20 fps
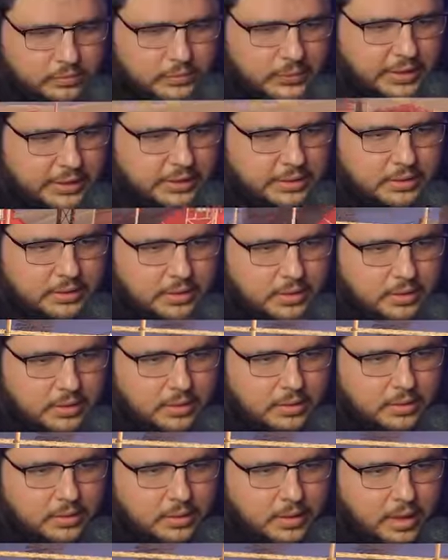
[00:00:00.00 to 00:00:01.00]
Nice.
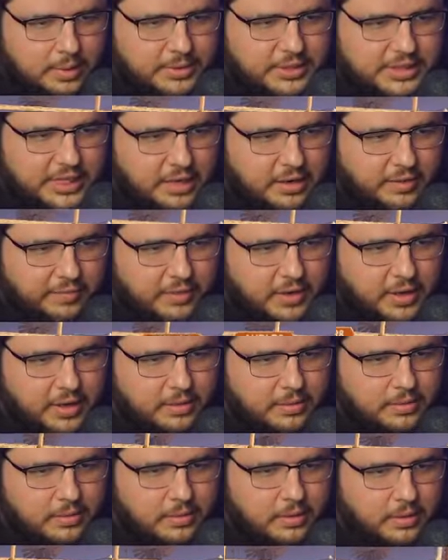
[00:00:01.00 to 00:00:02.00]
We send it if you
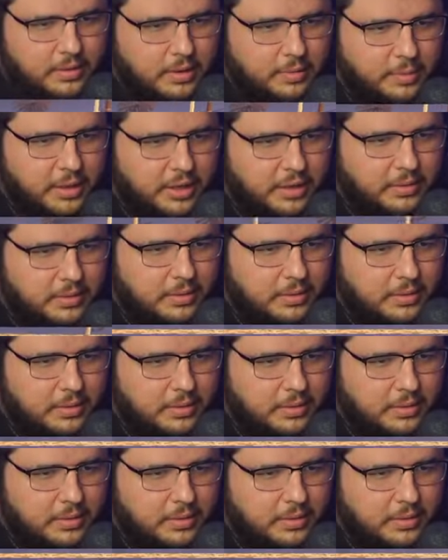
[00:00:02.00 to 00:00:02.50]
can. Oh, no, I'm waiting.